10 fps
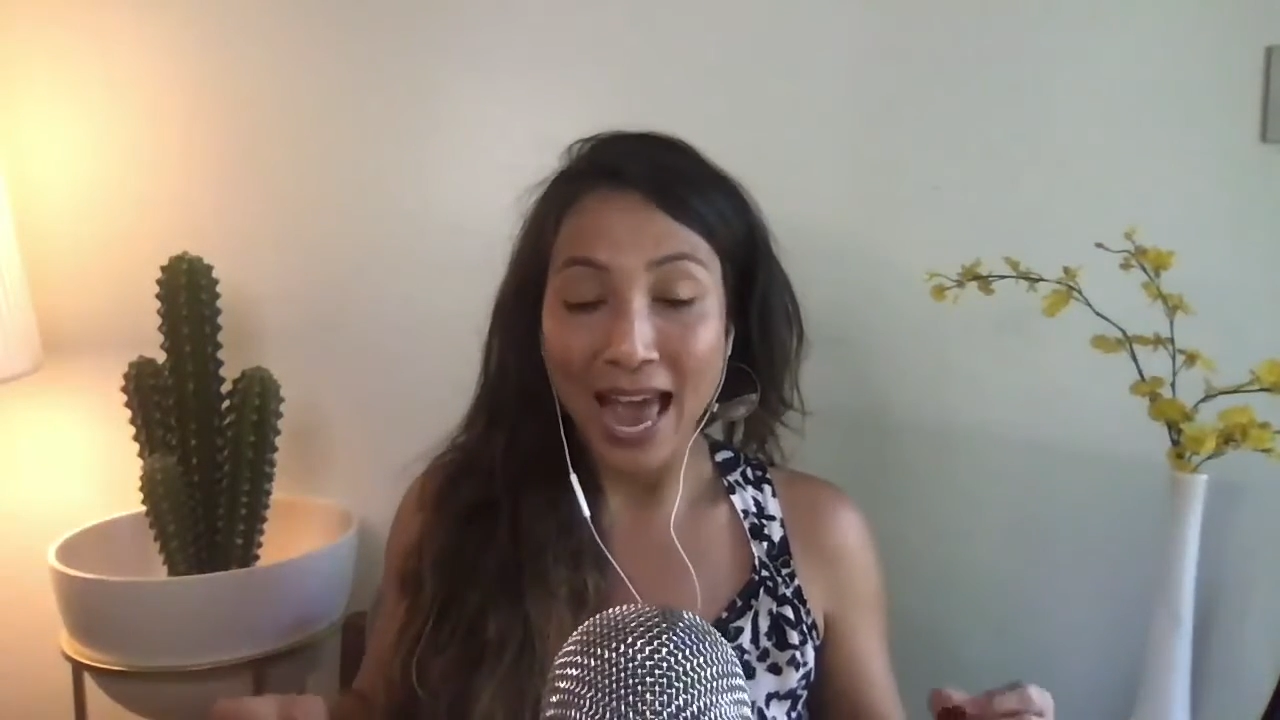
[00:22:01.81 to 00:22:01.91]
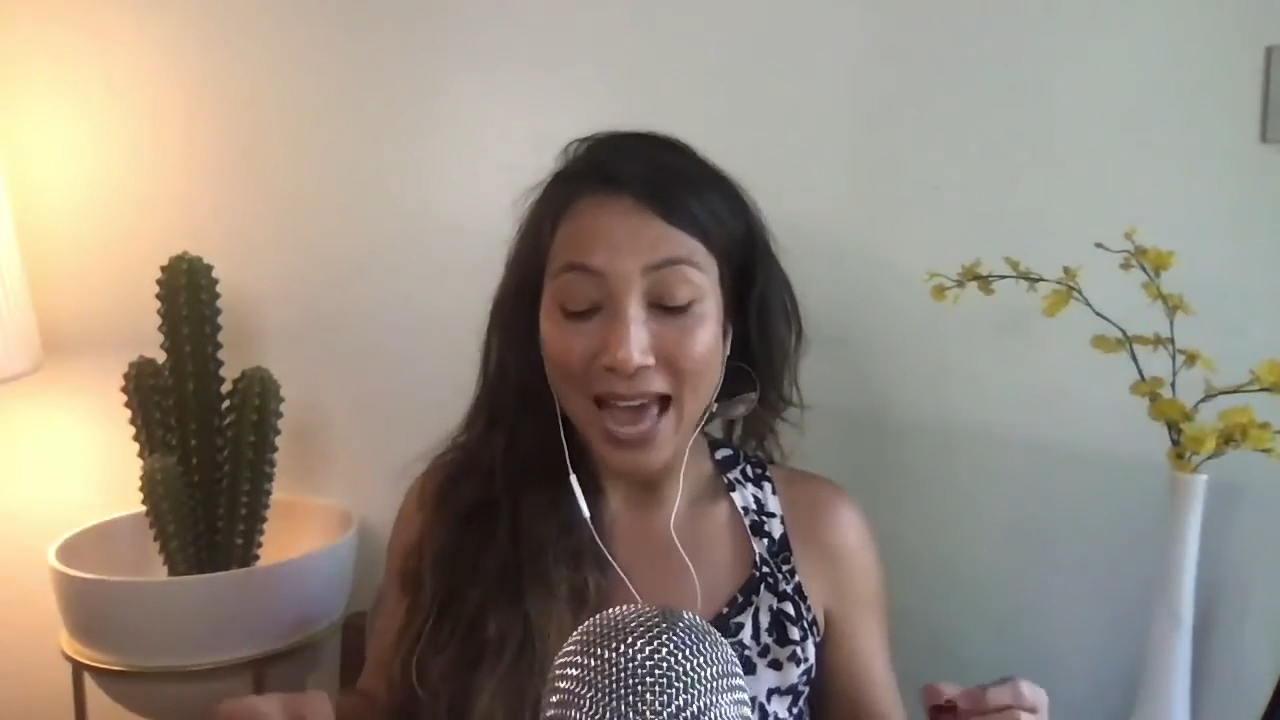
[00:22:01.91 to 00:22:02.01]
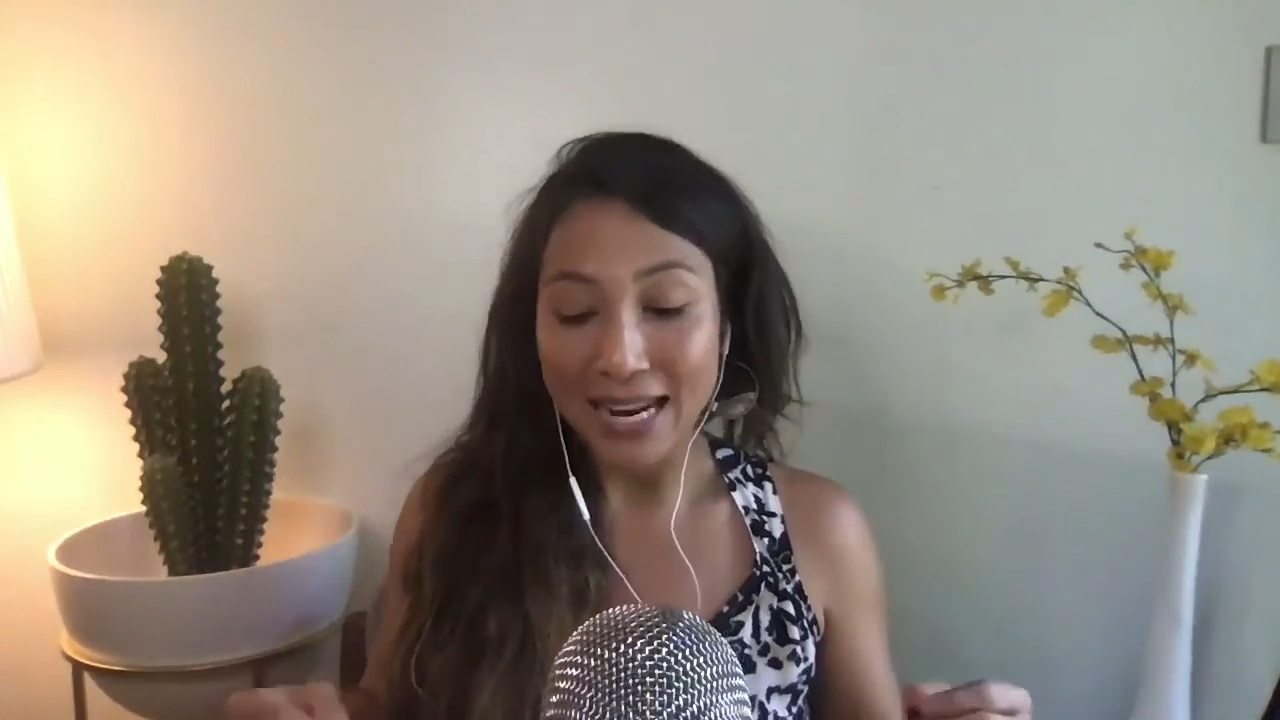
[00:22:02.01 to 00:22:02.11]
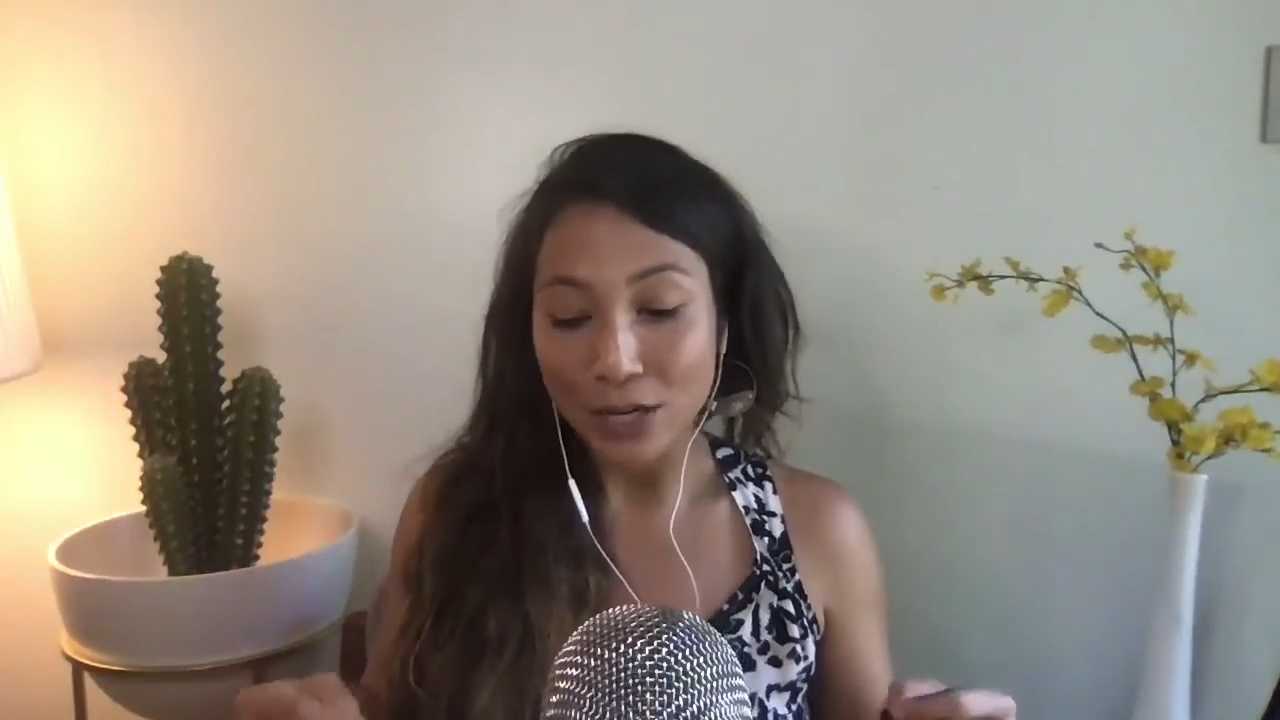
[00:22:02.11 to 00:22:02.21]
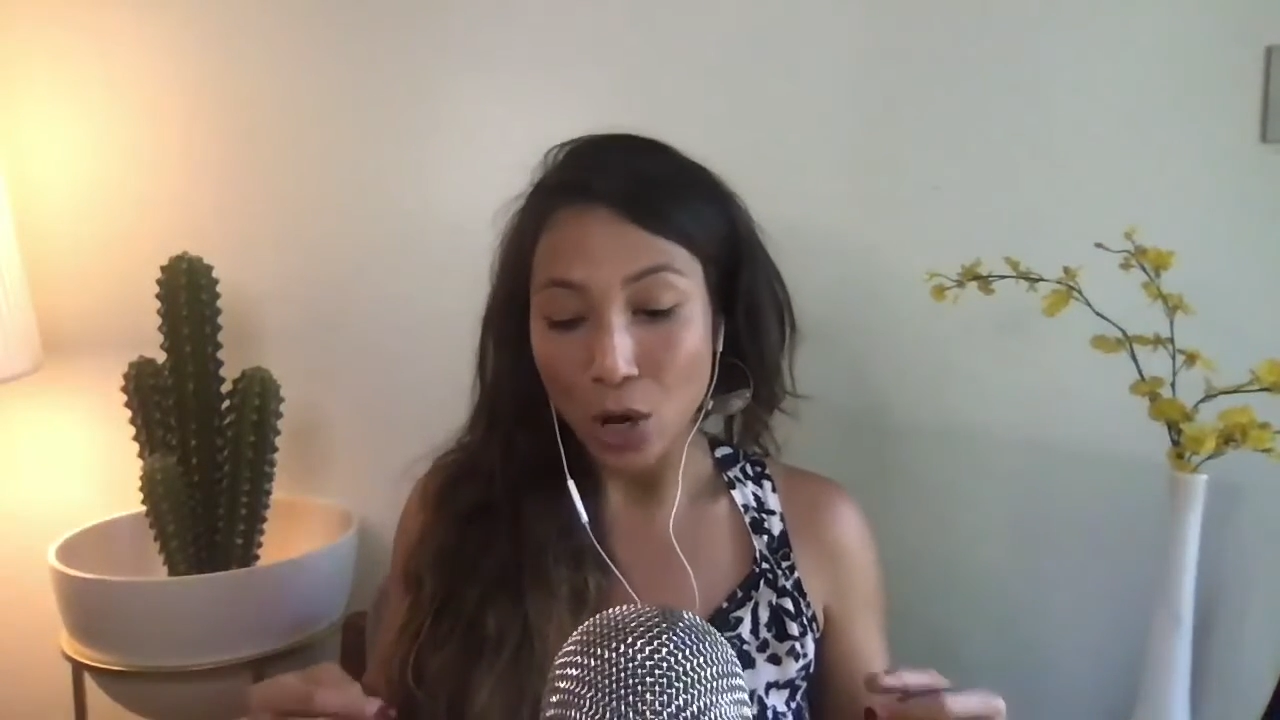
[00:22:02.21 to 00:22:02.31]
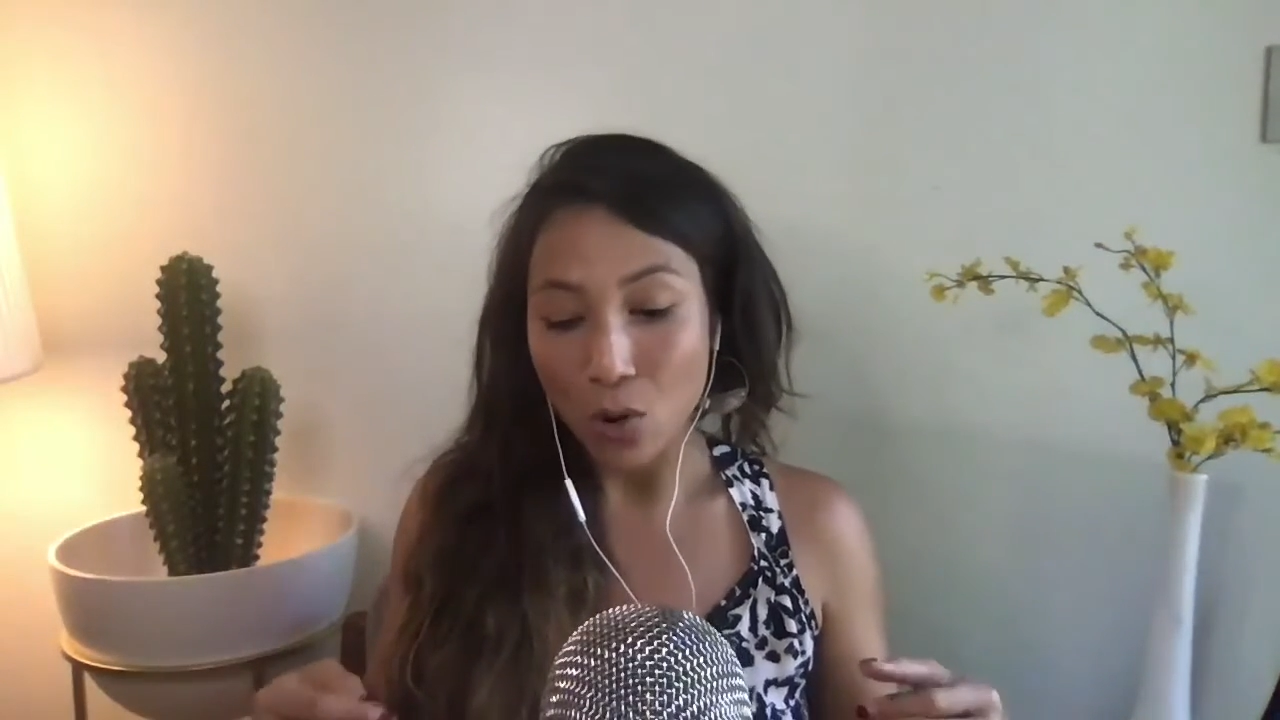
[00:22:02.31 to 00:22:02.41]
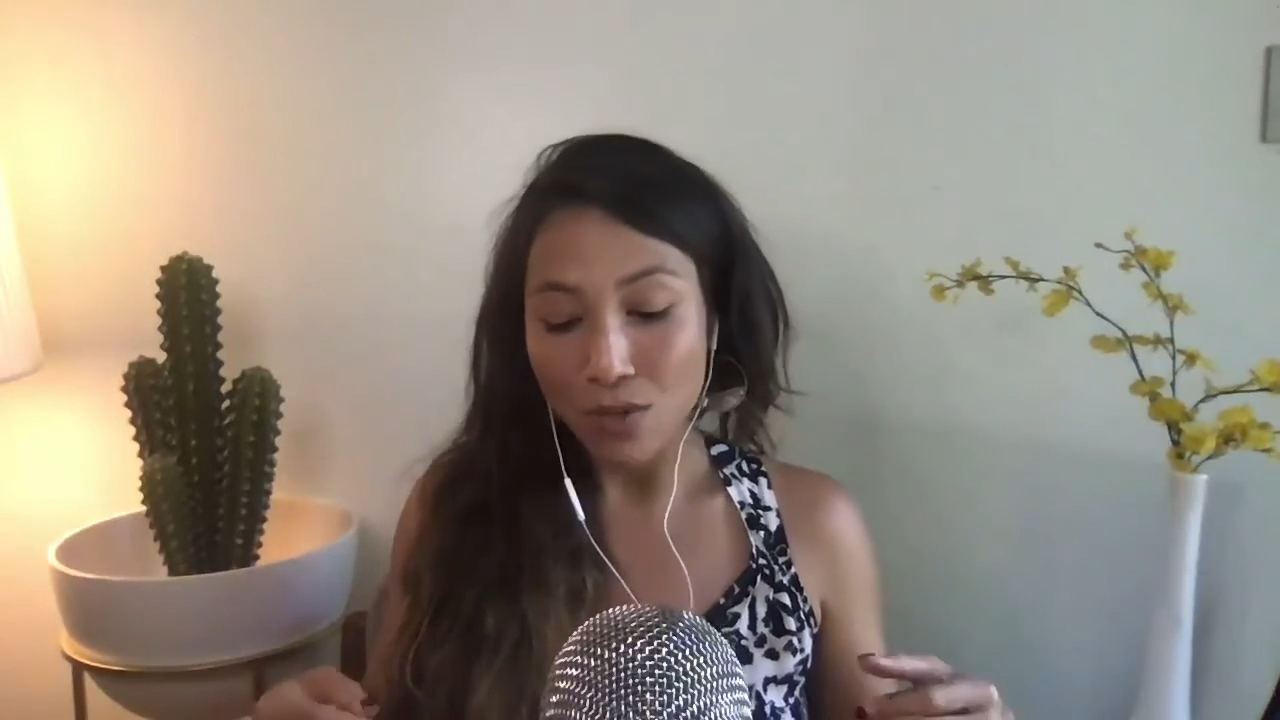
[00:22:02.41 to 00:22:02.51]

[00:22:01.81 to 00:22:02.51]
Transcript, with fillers: And I know